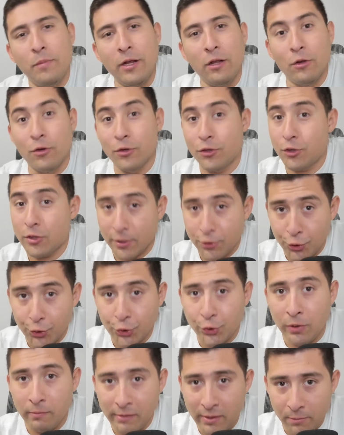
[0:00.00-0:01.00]
looks
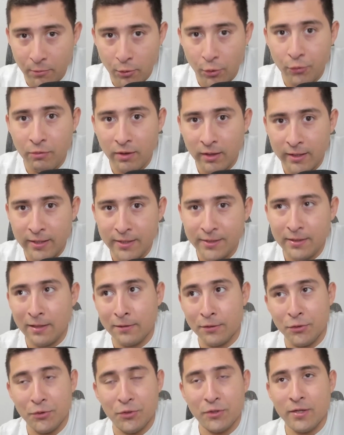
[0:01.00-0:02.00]
extremely more
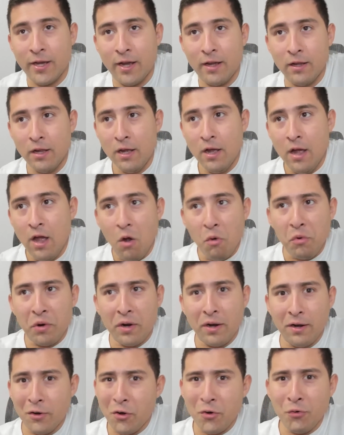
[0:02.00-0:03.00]
realistic to say, we're
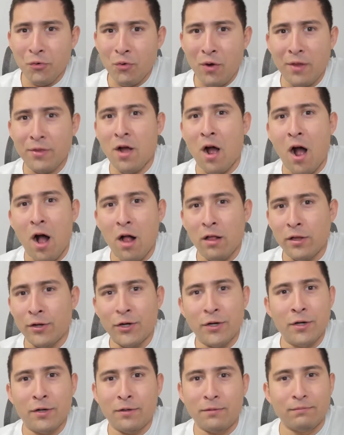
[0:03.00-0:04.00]
going to go to
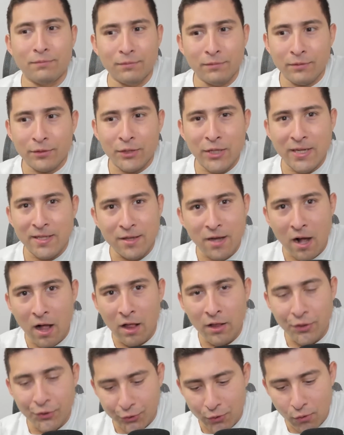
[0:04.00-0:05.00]
$1,
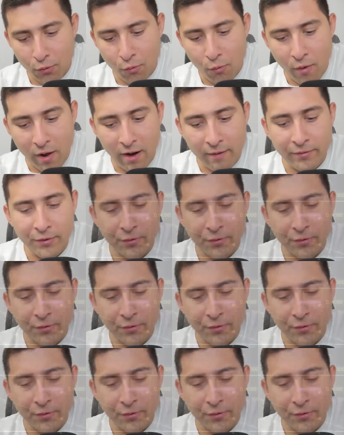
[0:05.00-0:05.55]
$10, or whatever